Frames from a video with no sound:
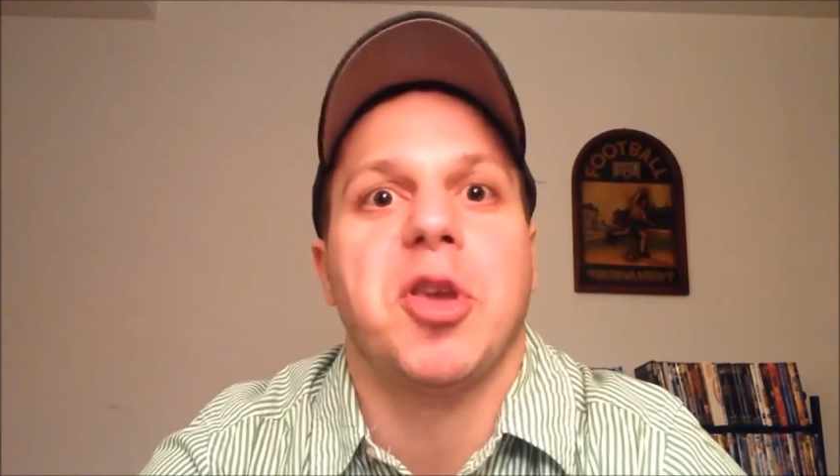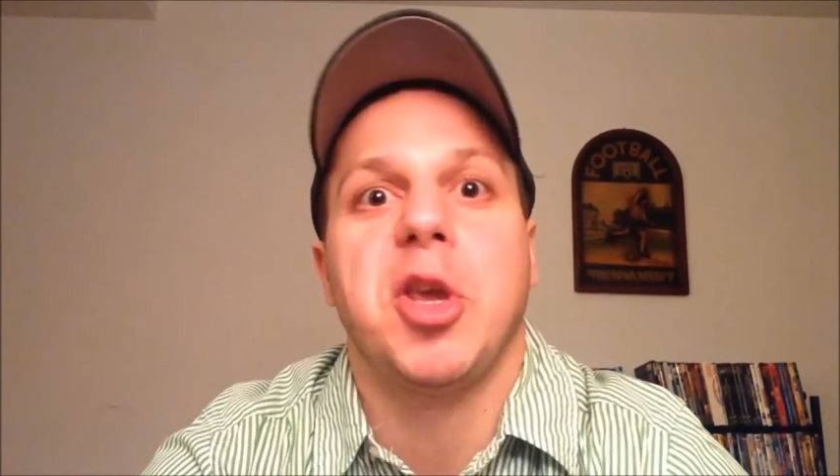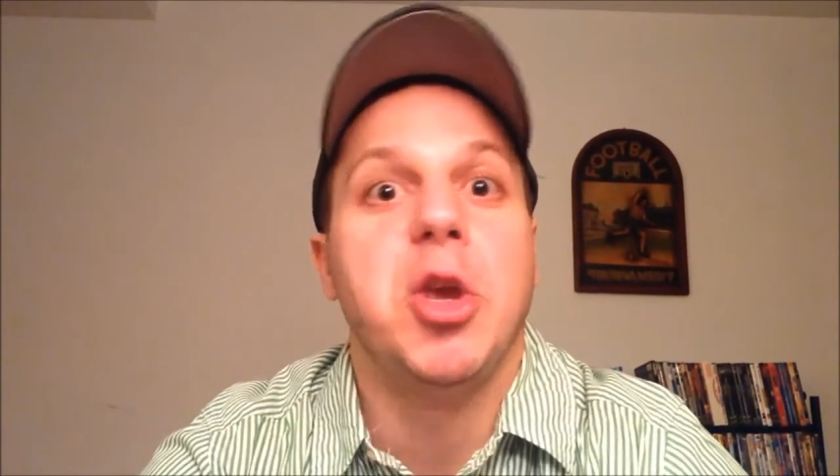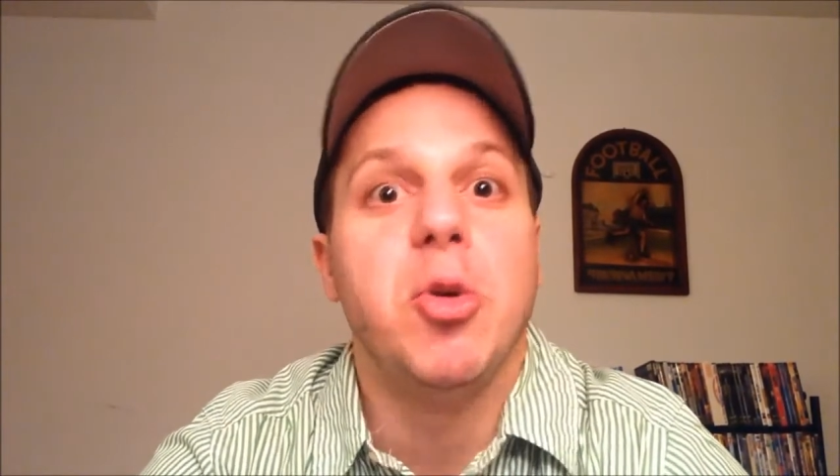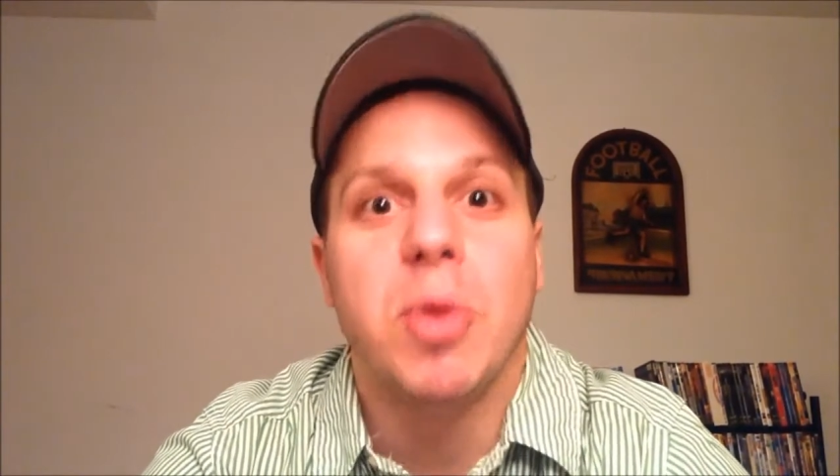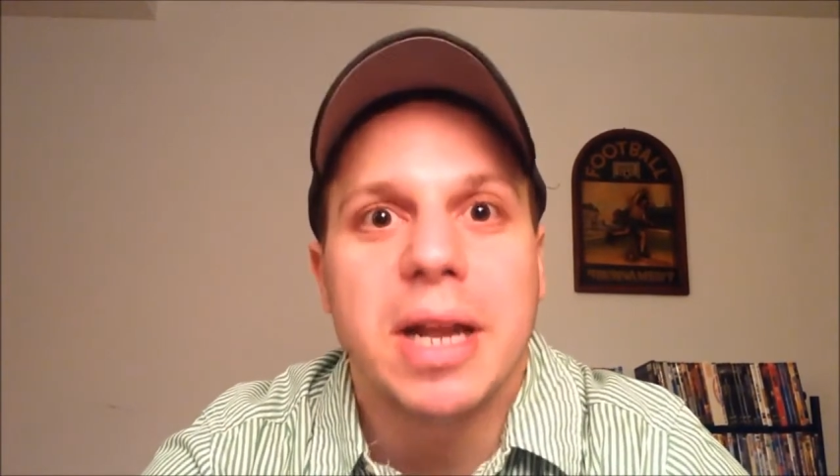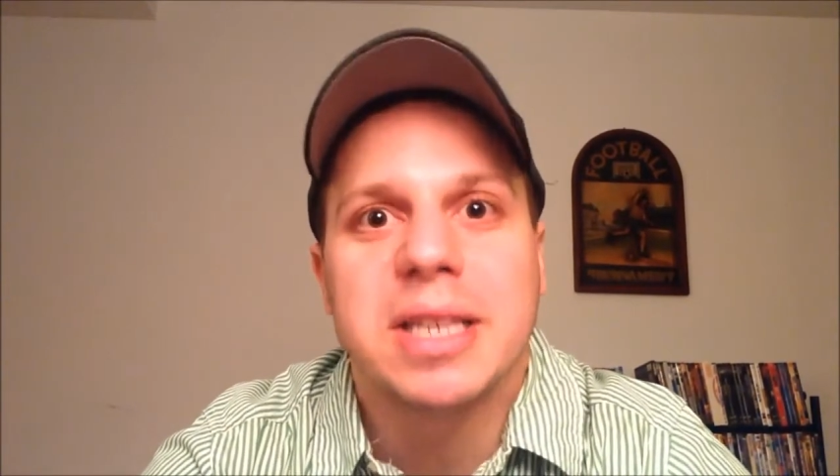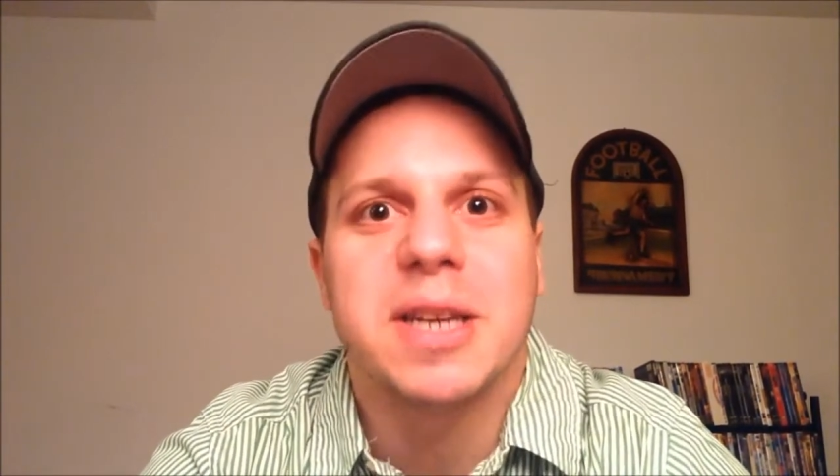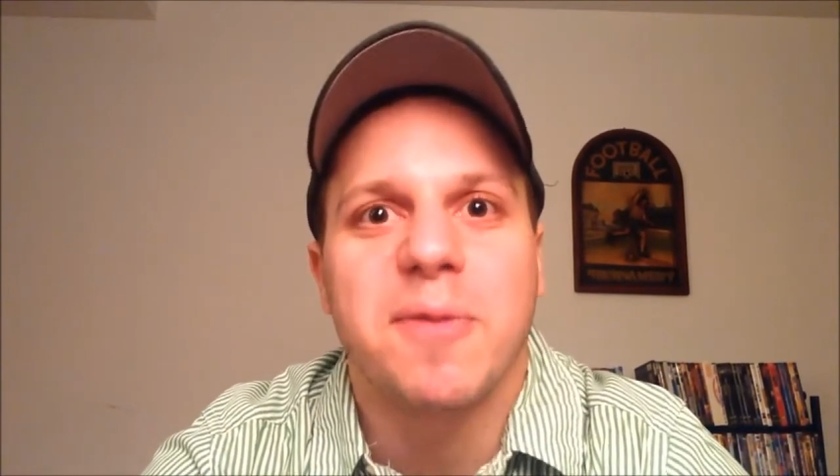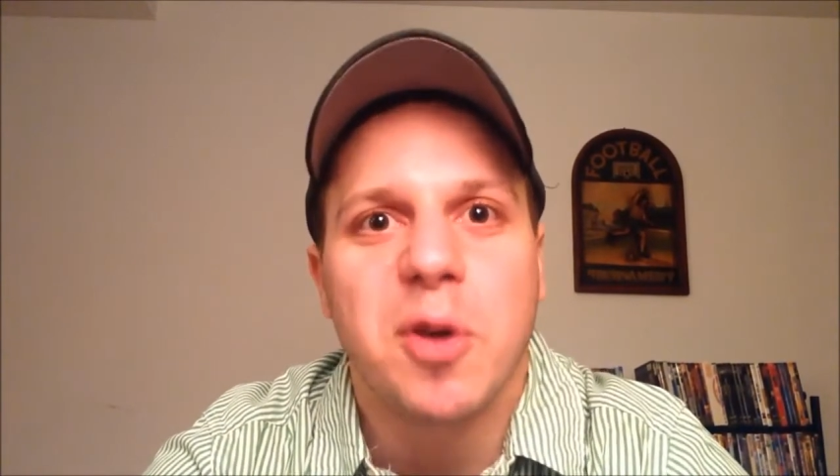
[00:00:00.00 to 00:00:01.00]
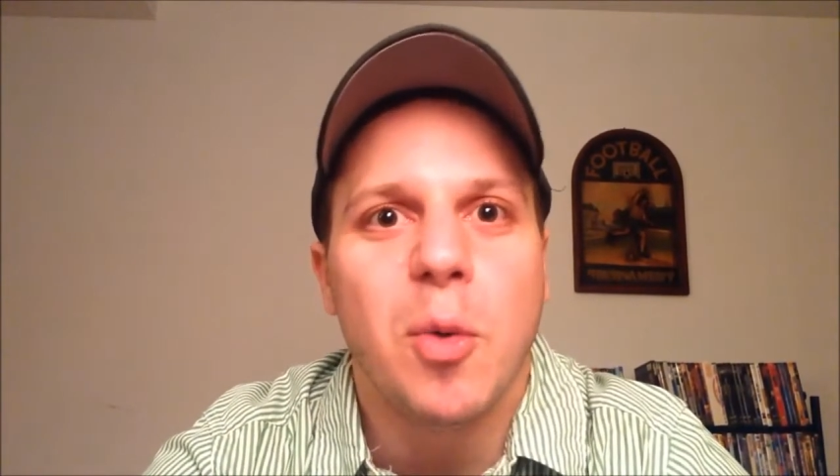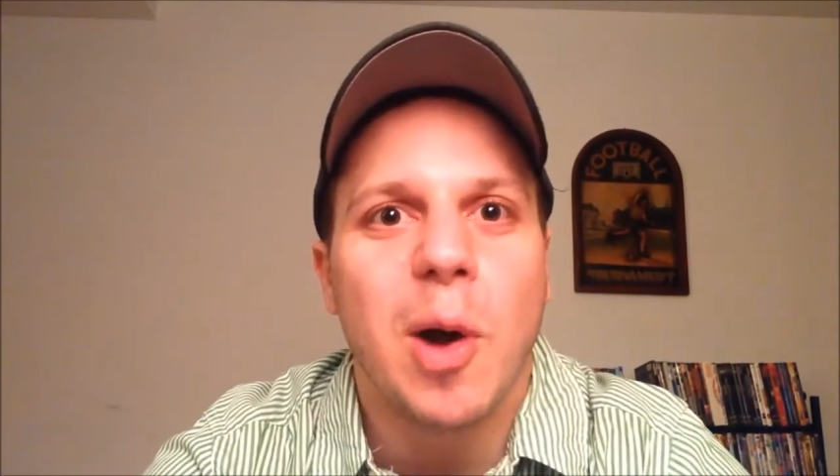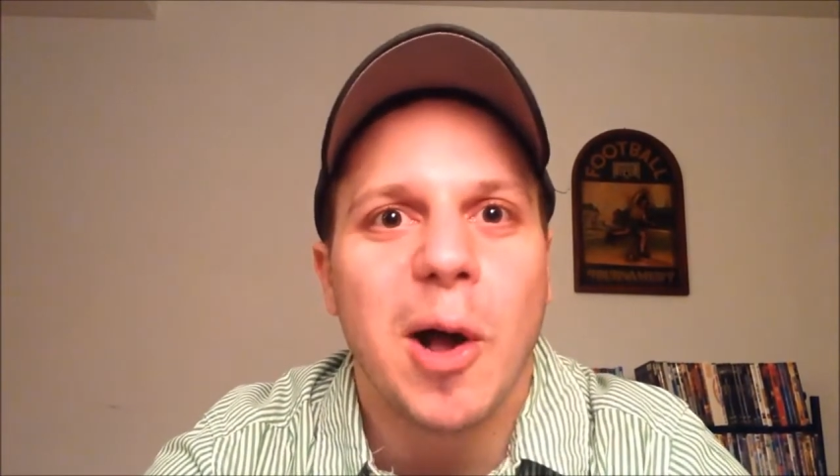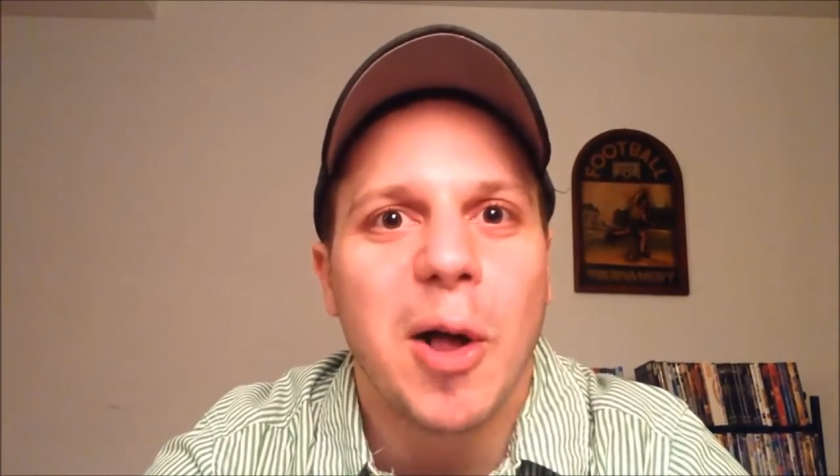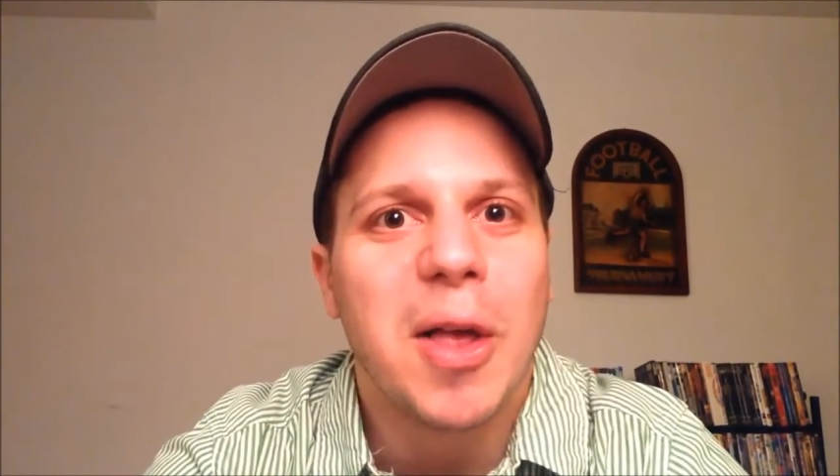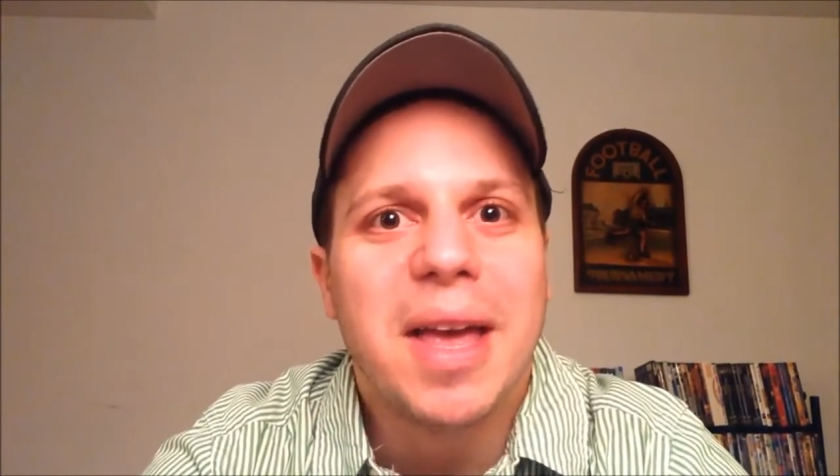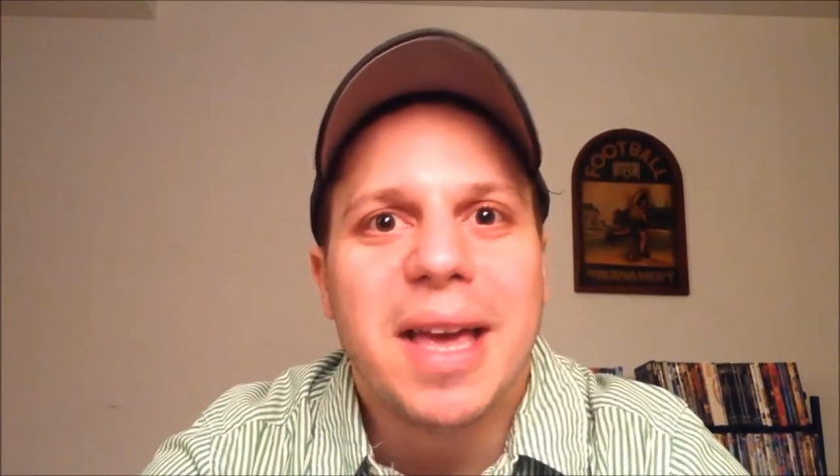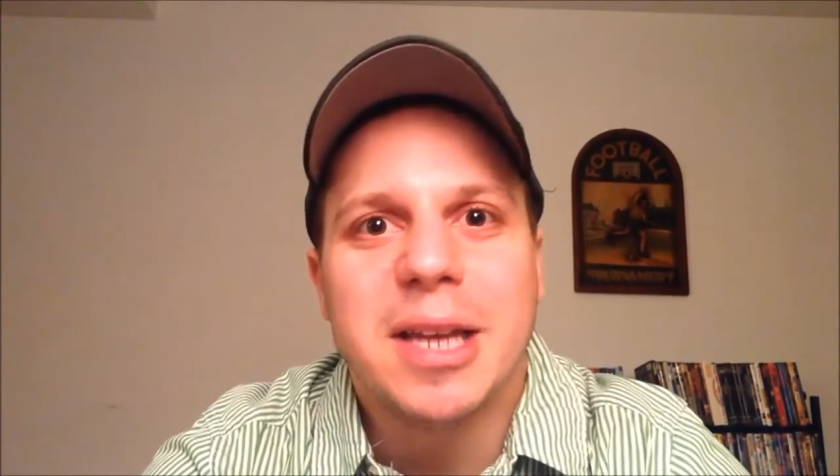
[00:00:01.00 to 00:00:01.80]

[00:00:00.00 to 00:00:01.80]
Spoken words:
cuteness, if you will,